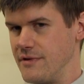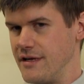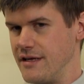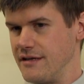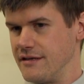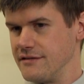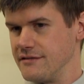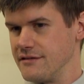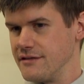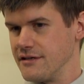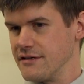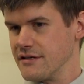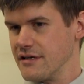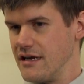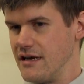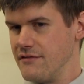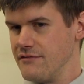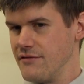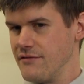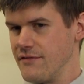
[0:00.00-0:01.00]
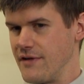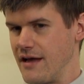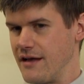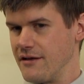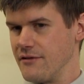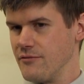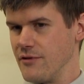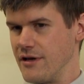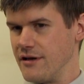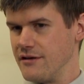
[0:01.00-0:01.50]
and they're kind of
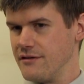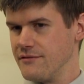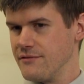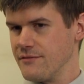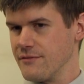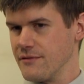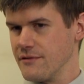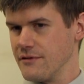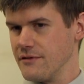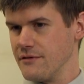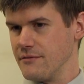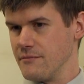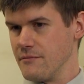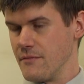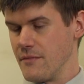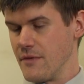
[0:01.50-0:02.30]
evaluated for